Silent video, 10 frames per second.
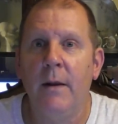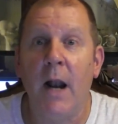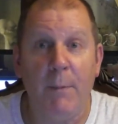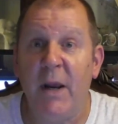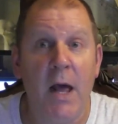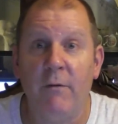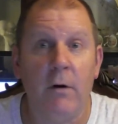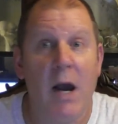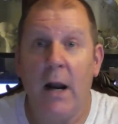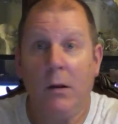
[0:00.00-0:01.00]
I mean,
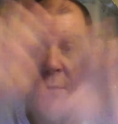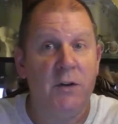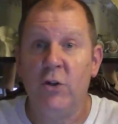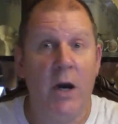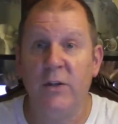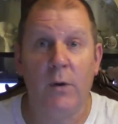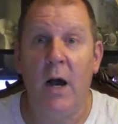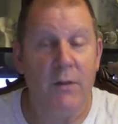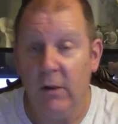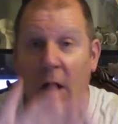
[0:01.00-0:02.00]
ever. I don't know if the Giants,
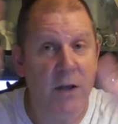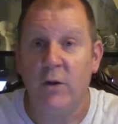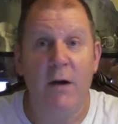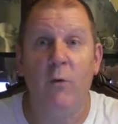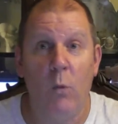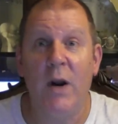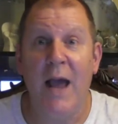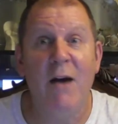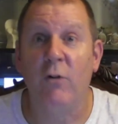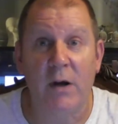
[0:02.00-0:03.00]
uh, the Lions will ever win
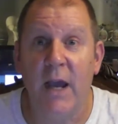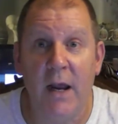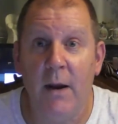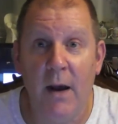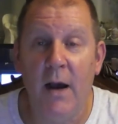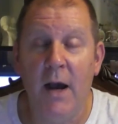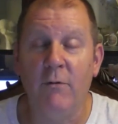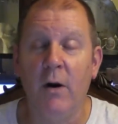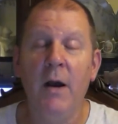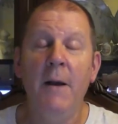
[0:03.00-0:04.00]
ever a game,
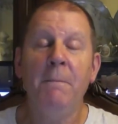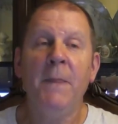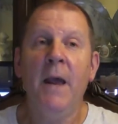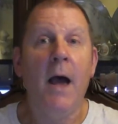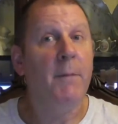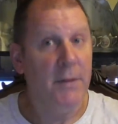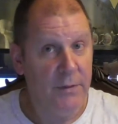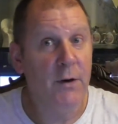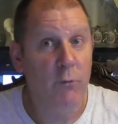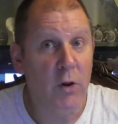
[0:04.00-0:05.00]
ever. I mean,
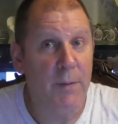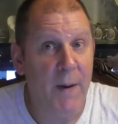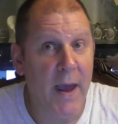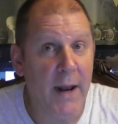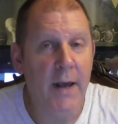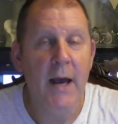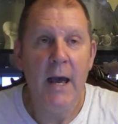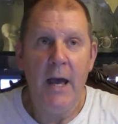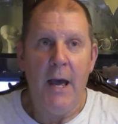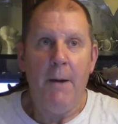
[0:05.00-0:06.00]
they're really bad.
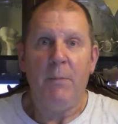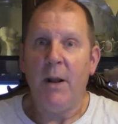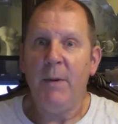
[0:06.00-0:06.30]
But I